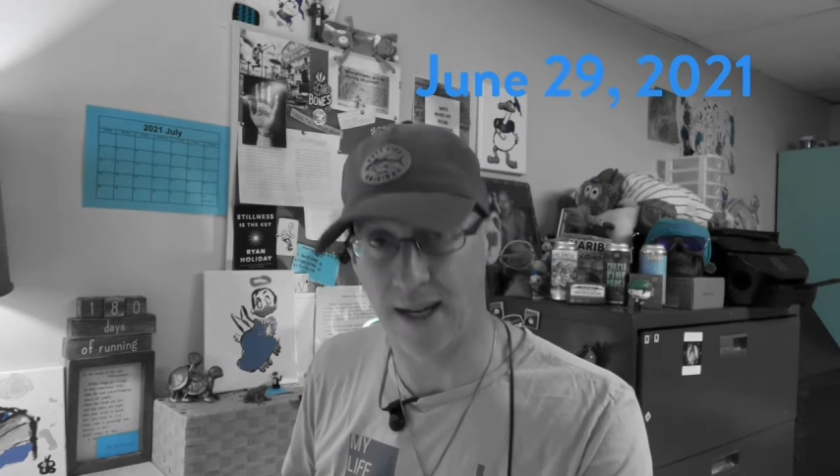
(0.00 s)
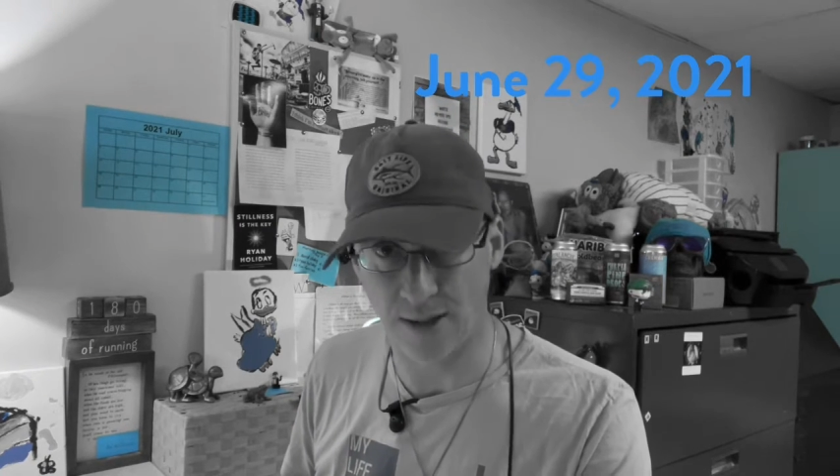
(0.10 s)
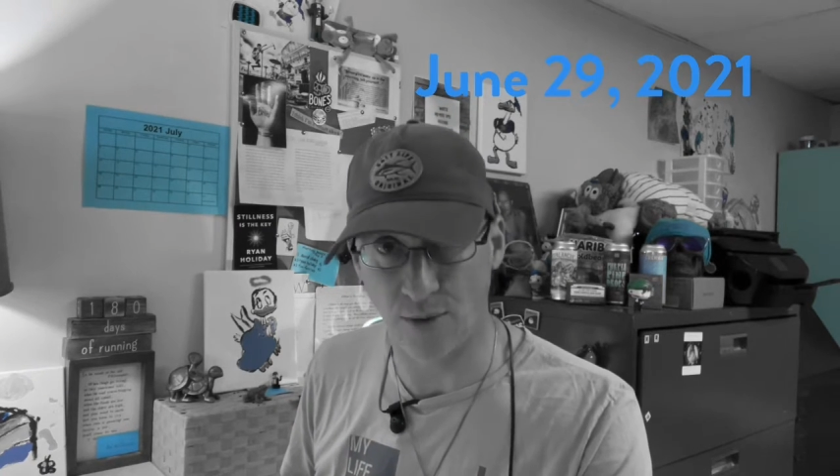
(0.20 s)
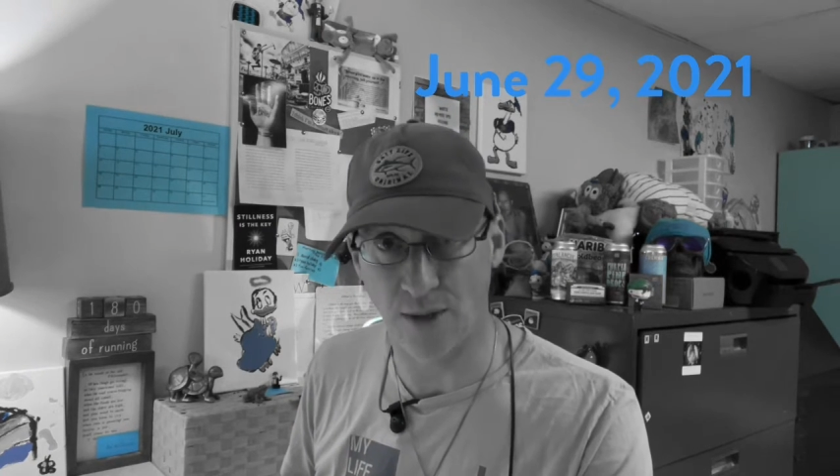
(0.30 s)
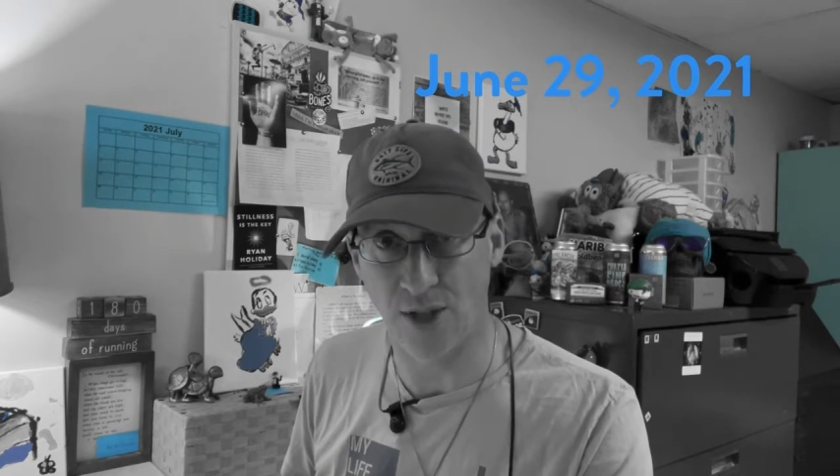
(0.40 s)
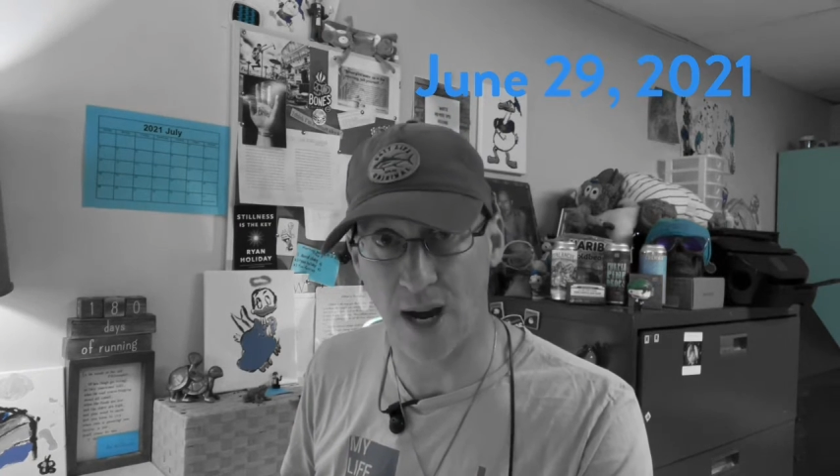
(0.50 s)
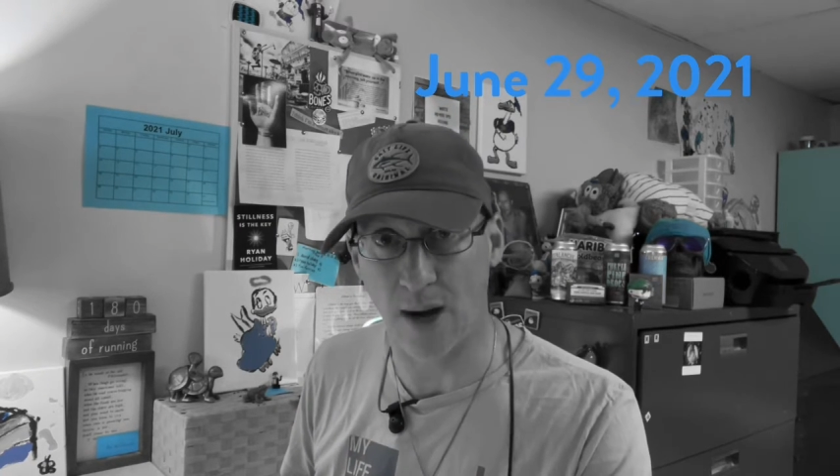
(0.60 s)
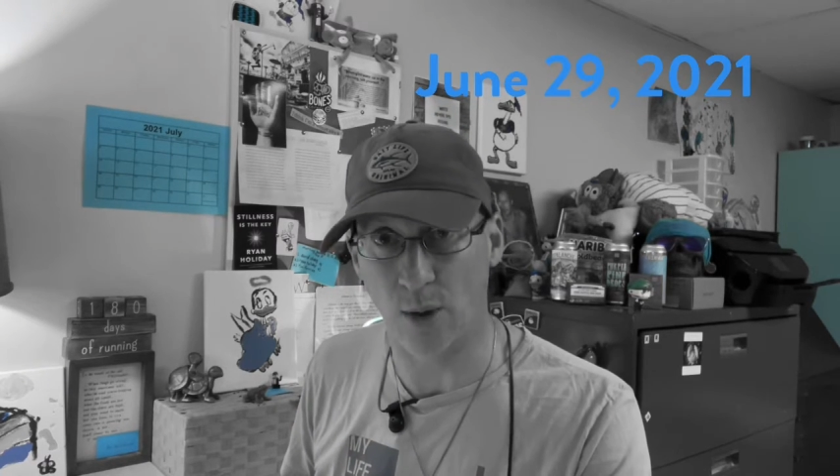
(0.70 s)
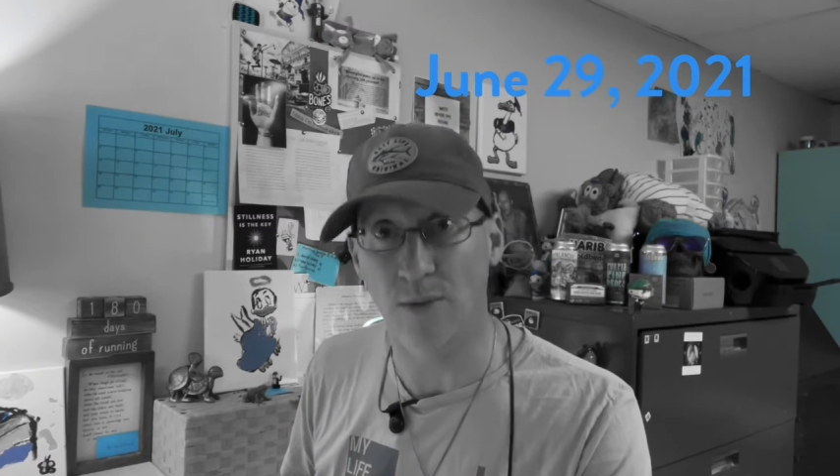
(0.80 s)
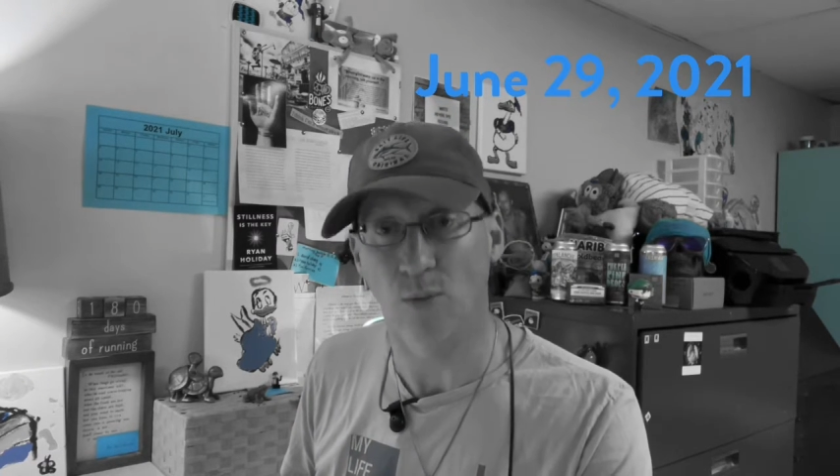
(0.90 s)
I do the
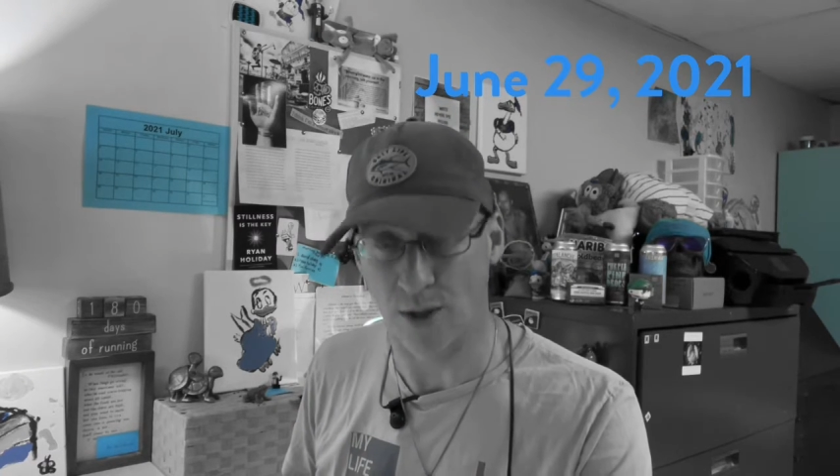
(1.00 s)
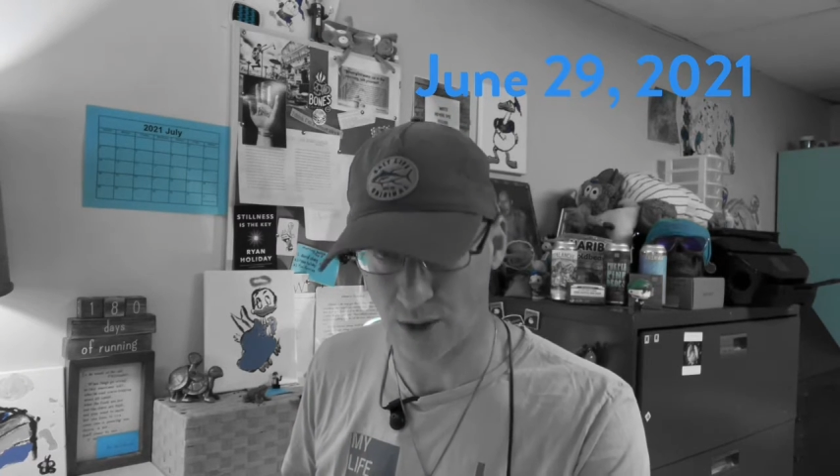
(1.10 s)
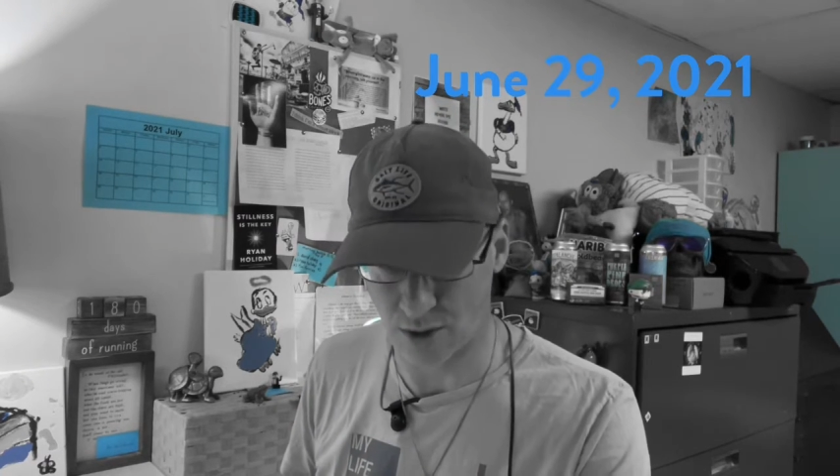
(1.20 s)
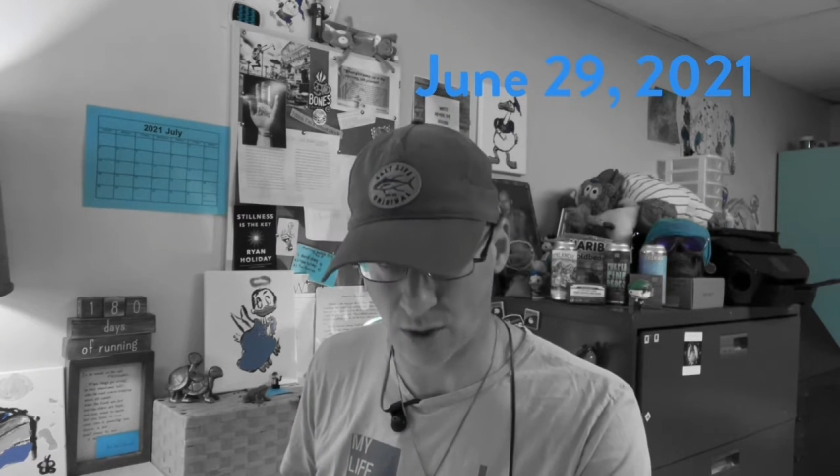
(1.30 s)
shower, which